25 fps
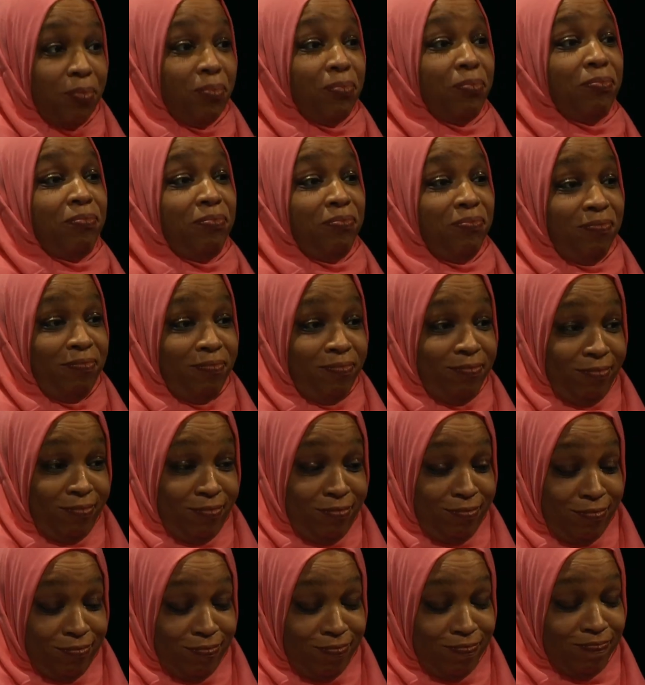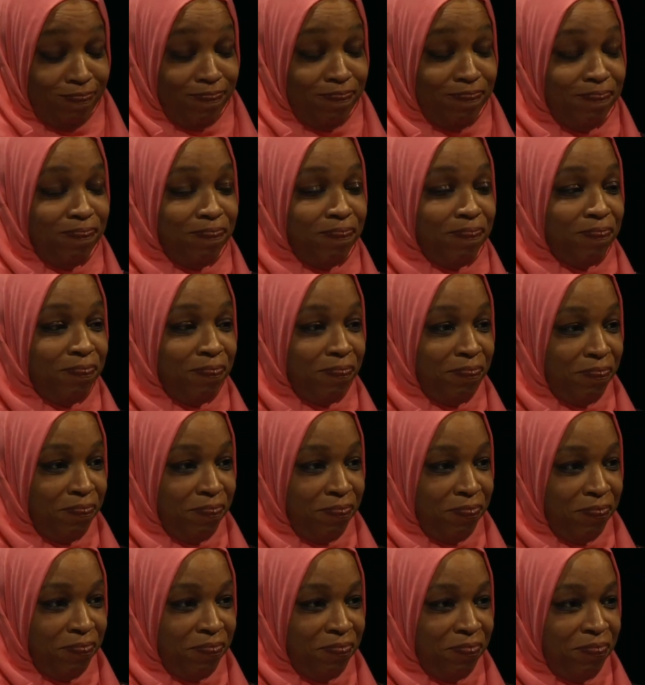justice, justice mm-hmm. activists. Mm-hmm.
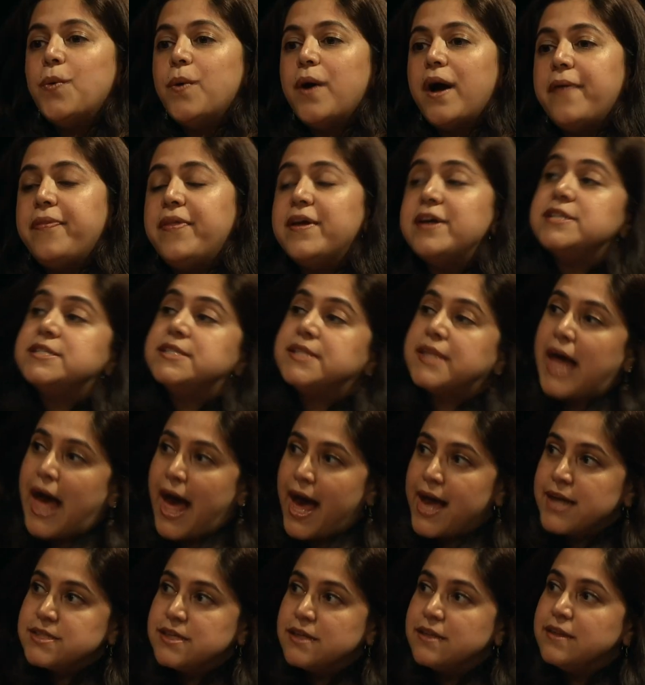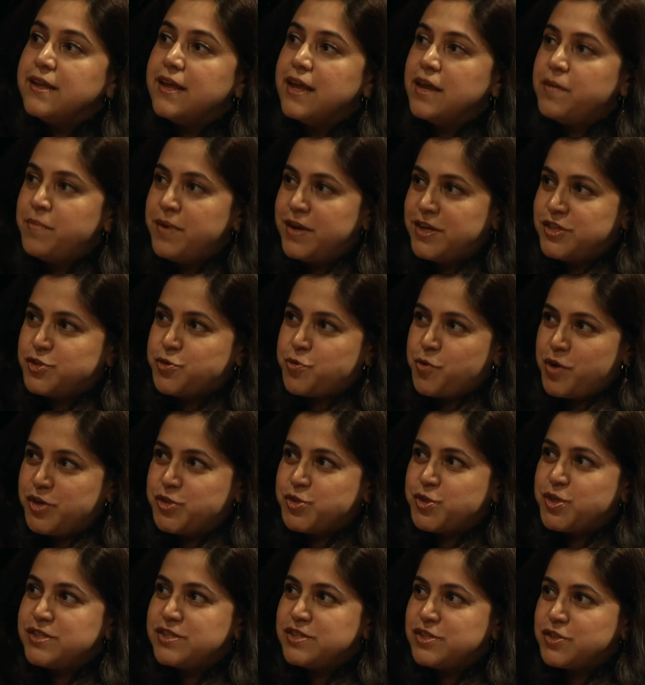So there's that, the
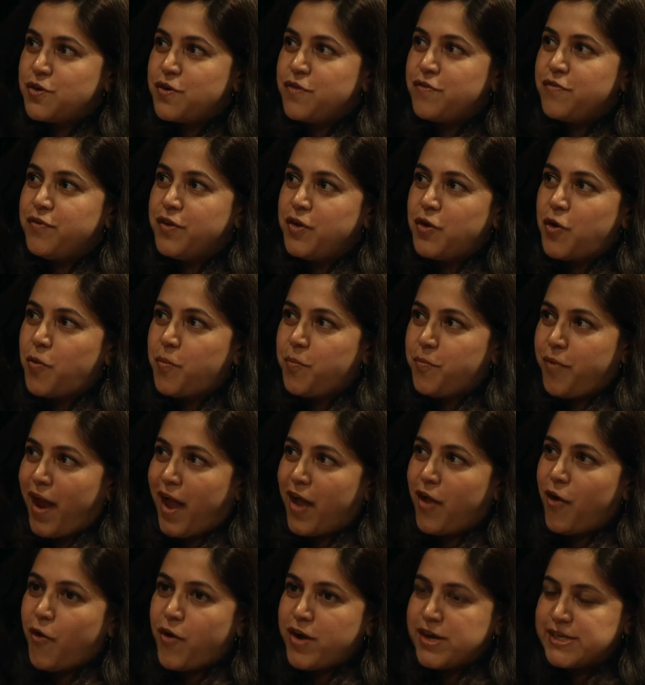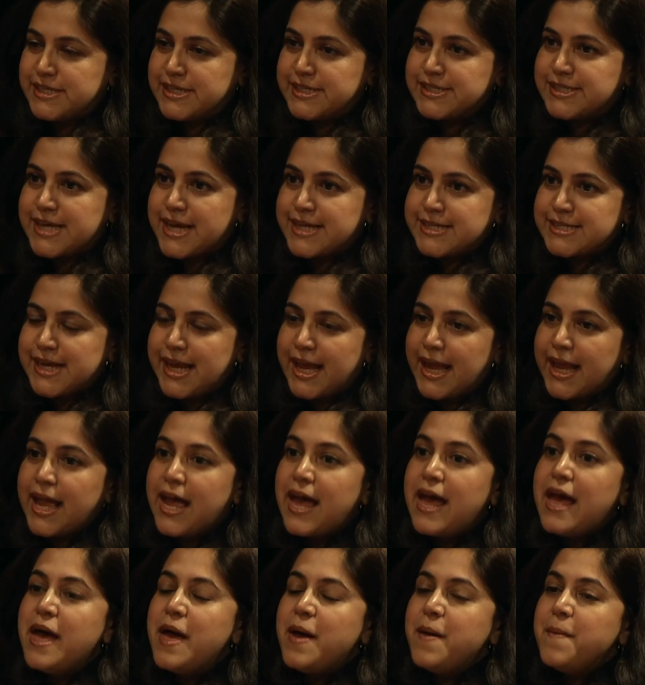administration's sort of you know priority setting,
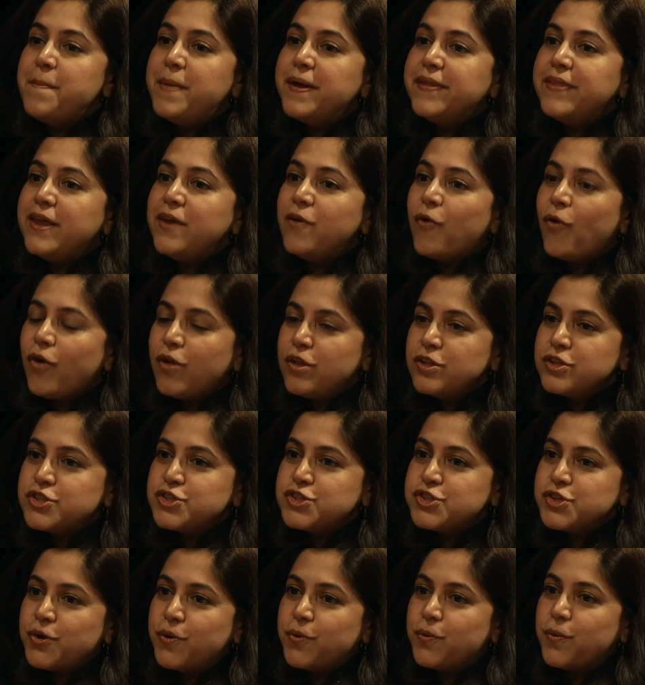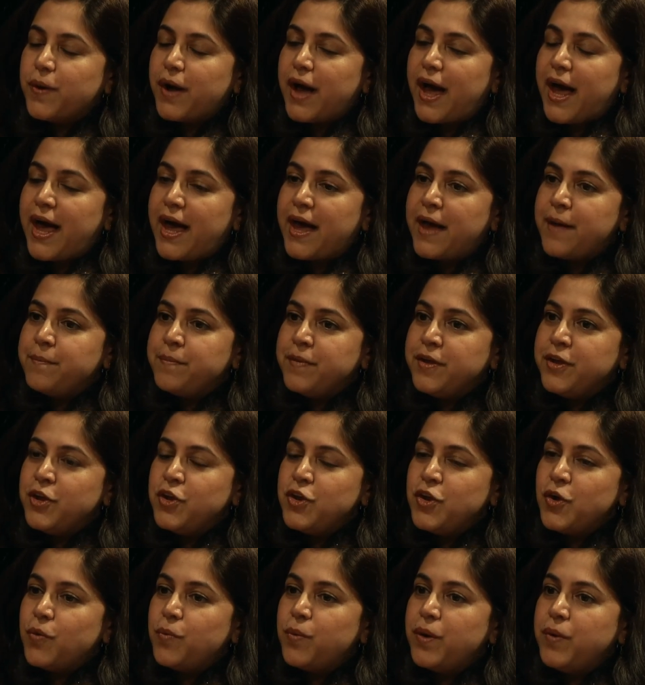but then also um, you
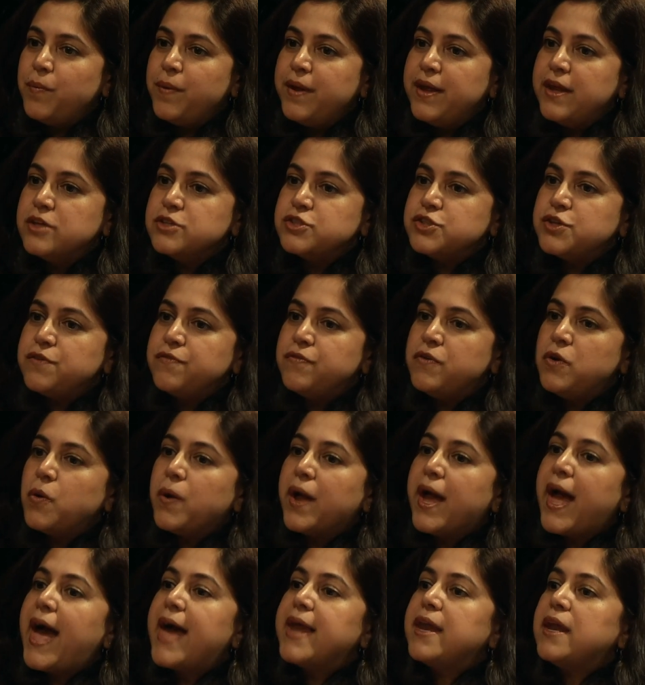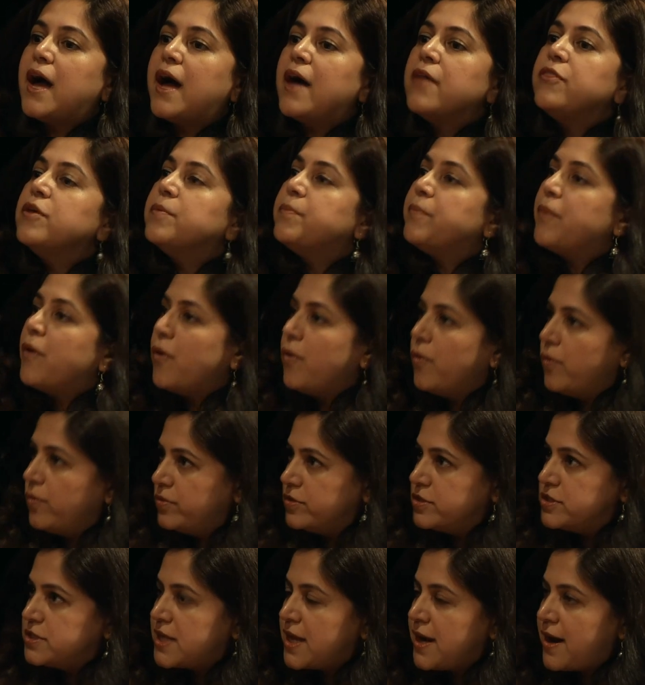know when we we sort of look at other
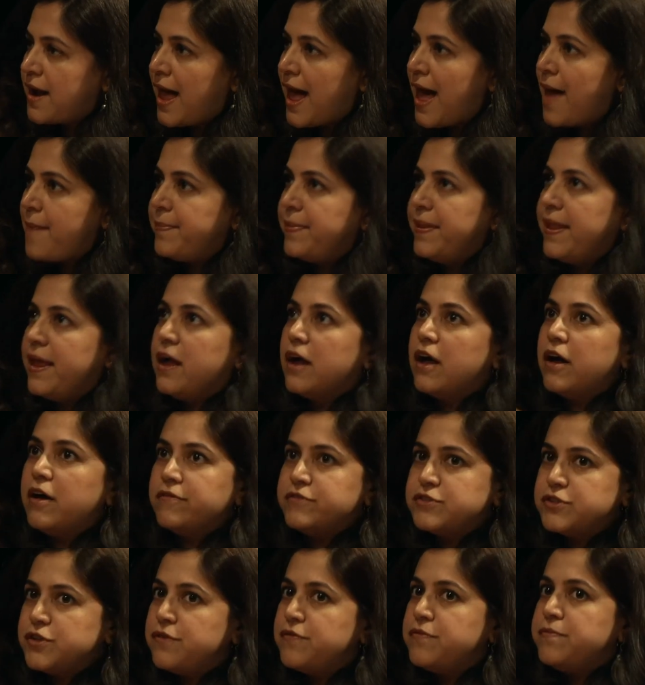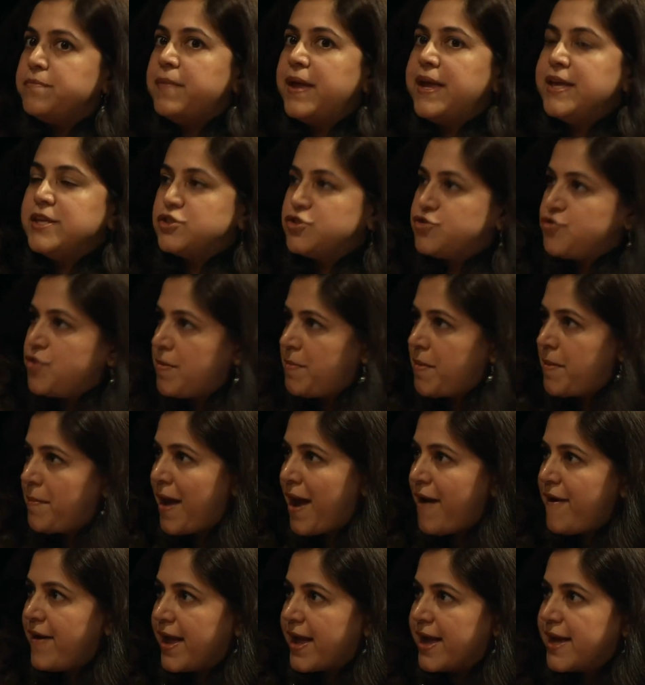polls that are happening of sort of mainstream
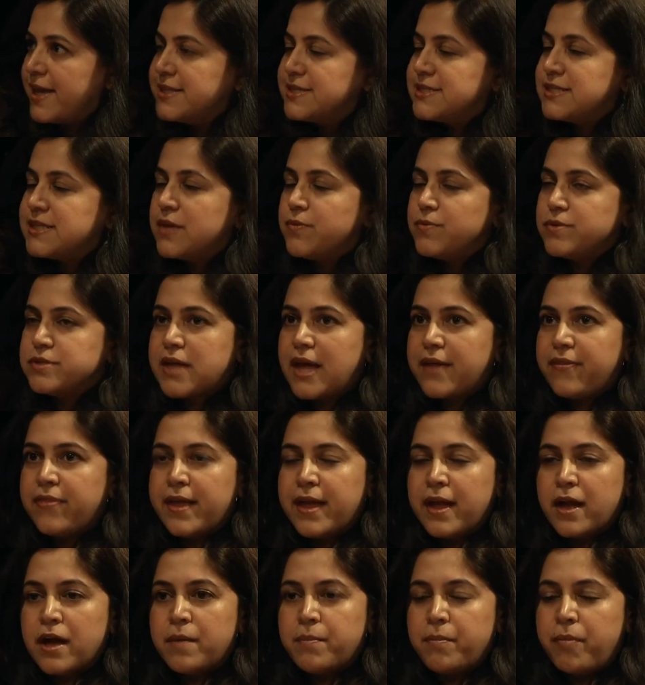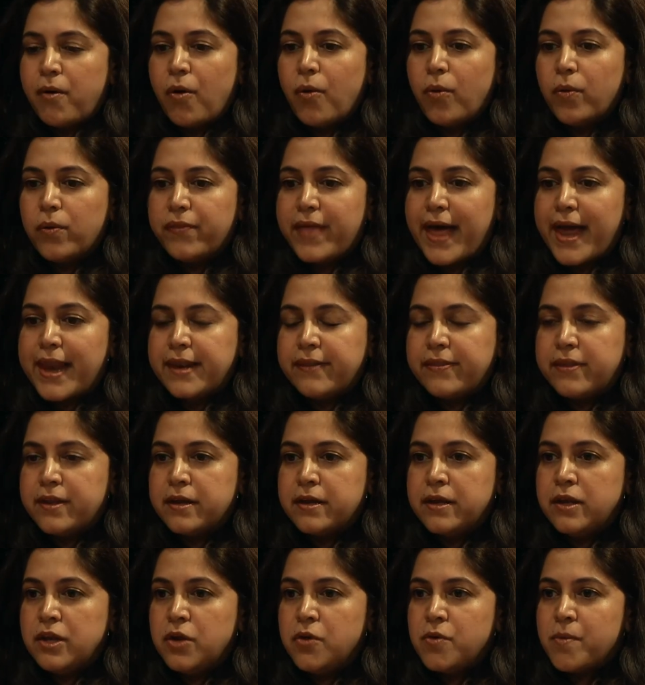Americans, there was, I think, a poll that the
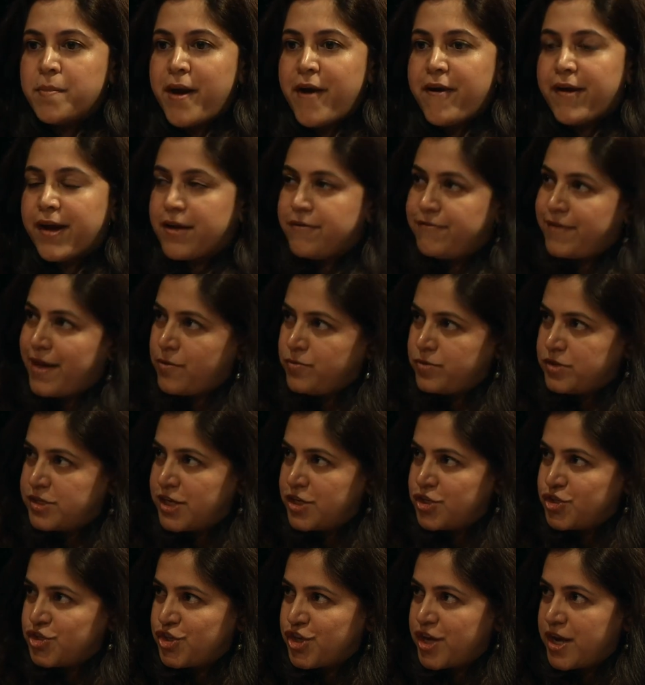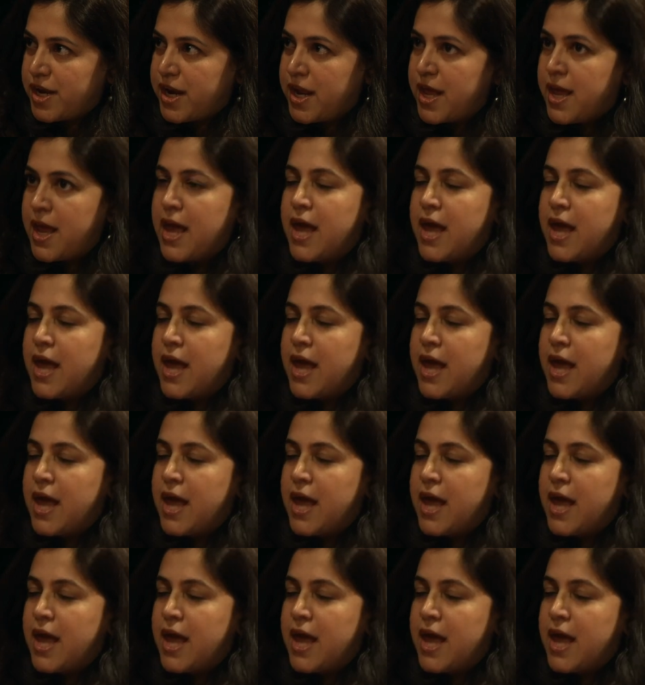New America Foundation